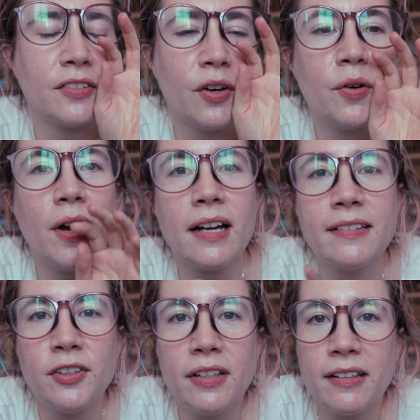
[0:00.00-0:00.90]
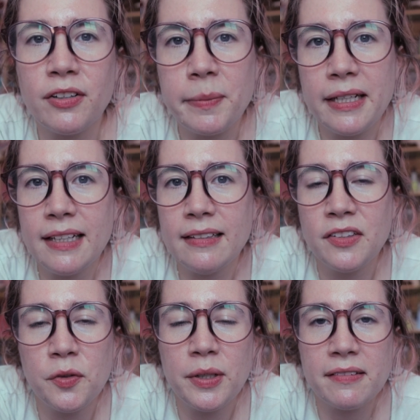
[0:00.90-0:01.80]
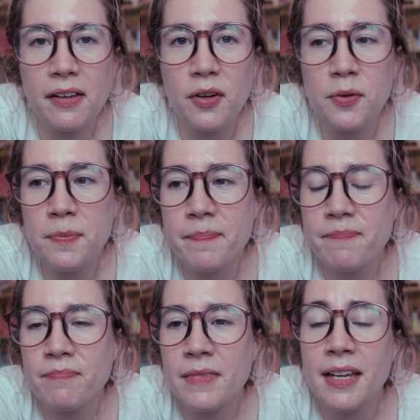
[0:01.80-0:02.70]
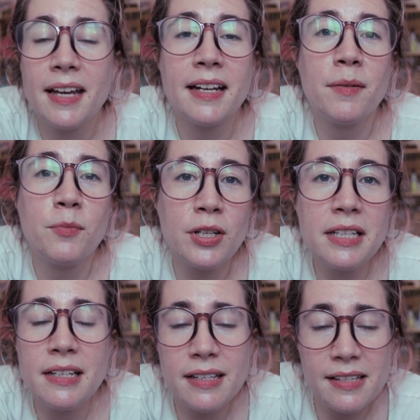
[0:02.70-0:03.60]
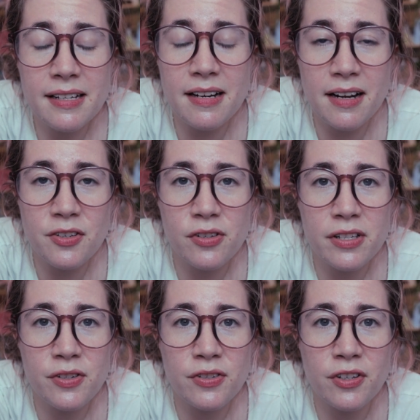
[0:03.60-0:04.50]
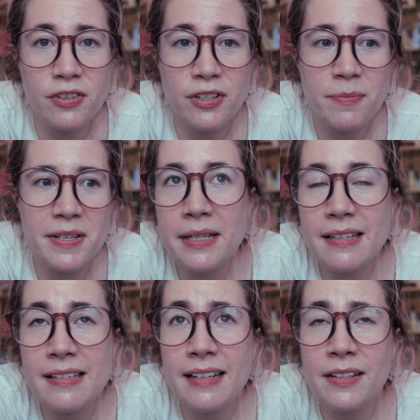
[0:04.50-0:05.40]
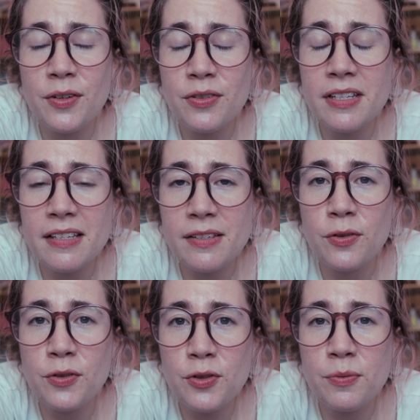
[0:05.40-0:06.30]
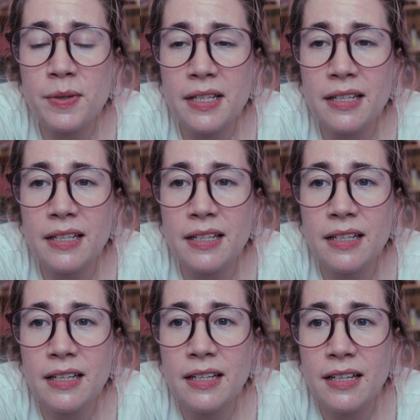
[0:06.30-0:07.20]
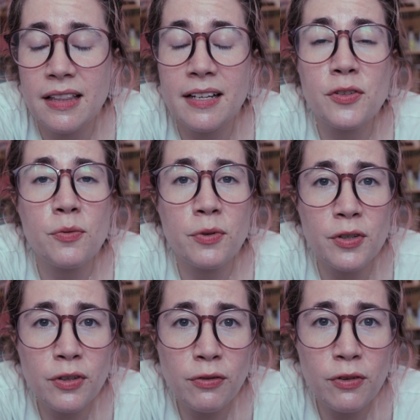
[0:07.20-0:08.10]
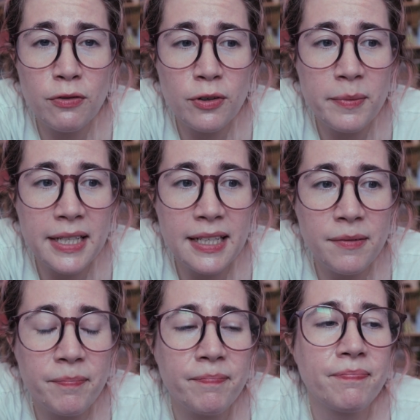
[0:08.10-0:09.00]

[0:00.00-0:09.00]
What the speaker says: So I started therapy again 2 weeks ago, and I'm really excited actually to start therapy because I know this is going to be like super useful for me,